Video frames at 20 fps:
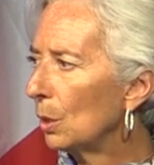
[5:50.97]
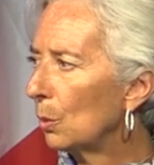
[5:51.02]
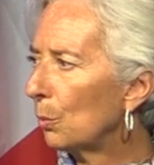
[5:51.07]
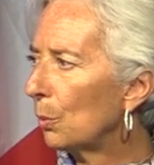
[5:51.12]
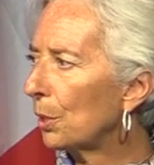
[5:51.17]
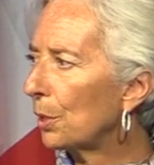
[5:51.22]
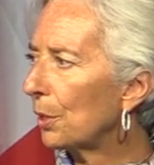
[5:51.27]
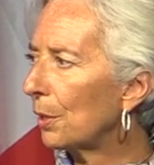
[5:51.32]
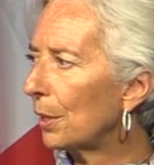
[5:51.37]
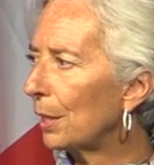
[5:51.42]

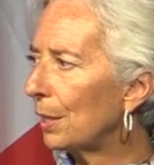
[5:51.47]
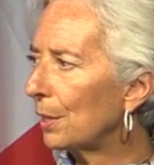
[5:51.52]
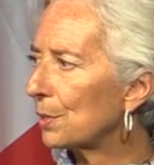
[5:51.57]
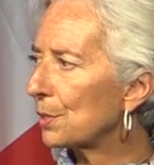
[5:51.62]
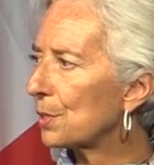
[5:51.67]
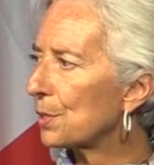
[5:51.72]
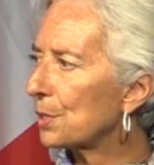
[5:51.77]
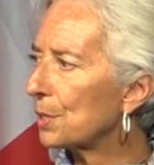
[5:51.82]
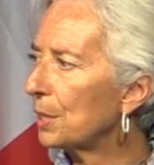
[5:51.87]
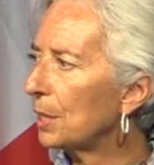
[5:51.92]
whether
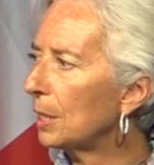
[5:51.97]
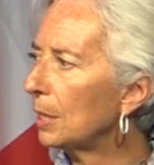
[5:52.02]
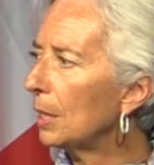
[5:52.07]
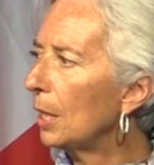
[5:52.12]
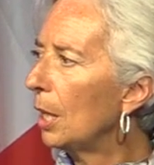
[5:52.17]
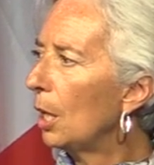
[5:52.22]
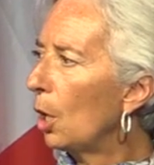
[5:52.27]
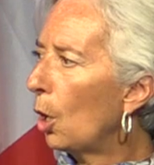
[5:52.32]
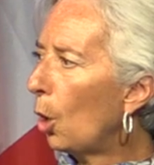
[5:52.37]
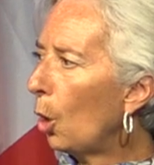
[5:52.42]
it's the
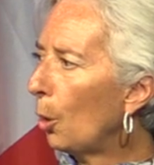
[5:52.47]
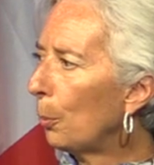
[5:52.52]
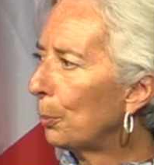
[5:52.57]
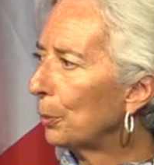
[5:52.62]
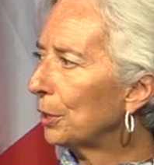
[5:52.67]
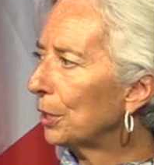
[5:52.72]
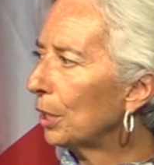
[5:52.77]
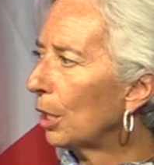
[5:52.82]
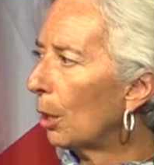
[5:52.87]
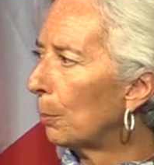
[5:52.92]

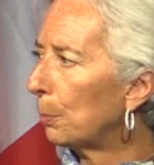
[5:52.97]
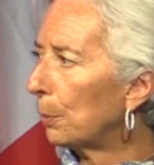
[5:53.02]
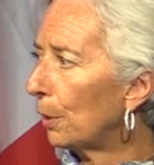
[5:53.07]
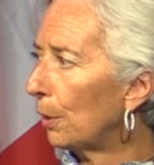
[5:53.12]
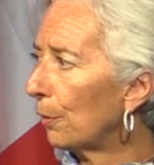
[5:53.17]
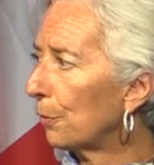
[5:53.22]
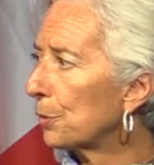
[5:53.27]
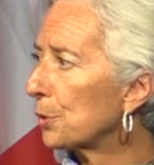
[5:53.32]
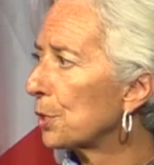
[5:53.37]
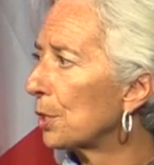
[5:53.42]
opening up
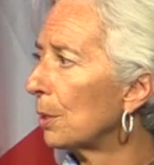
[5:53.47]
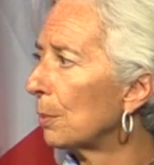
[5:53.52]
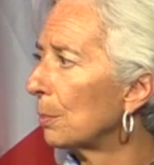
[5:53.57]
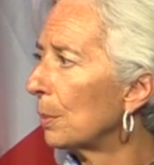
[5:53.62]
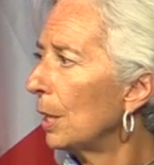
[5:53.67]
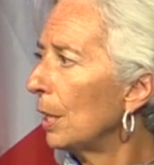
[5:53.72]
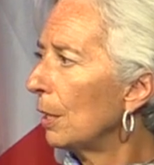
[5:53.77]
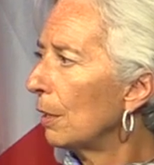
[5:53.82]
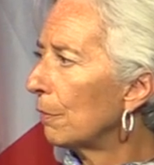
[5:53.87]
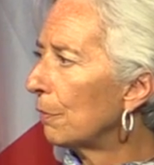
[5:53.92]
of
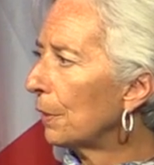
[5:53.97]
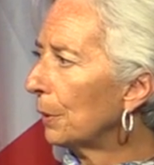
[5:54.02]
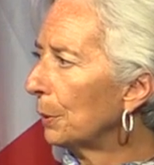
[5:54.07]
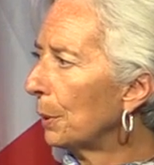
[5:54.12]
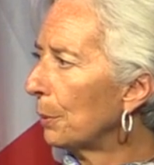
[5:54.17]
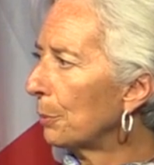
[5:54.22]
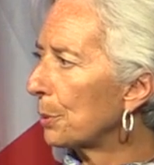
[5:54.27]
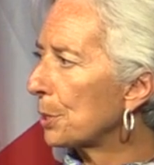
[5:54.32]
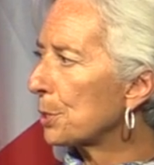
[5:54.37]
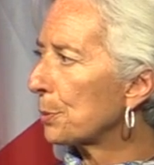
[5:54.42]
some
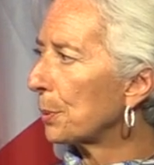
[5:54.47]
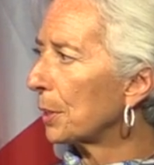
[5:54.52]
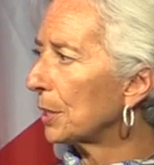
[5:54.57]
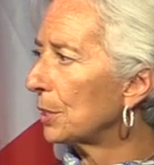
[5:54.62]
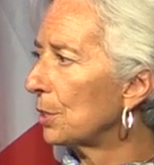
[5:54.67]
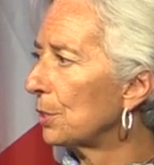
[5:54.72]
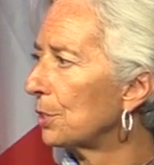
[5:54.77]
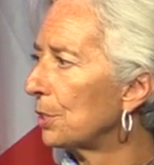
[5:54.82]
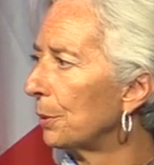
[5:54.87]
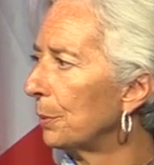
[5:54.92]
very
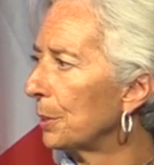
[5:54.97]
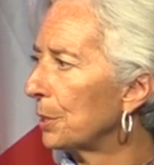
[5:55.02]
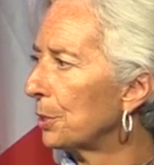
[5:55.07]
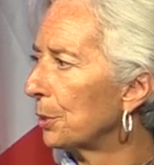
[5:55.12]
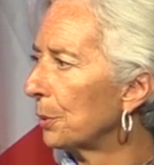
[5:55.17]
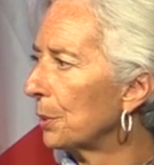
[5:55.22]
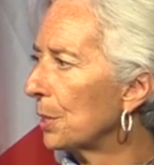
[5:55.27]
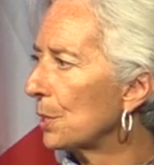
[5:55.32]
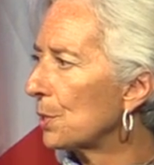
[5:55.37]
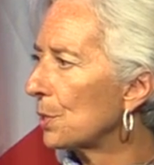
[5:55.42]
restricted
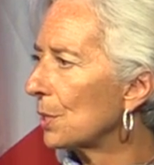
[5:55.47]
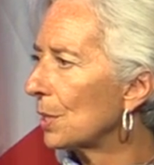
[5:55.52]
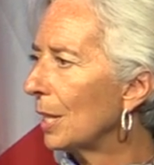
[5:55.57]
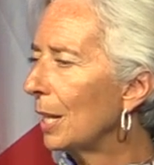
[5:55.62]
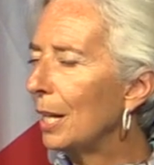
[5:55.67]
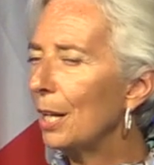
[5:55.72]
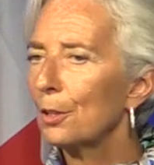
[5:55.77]
territories,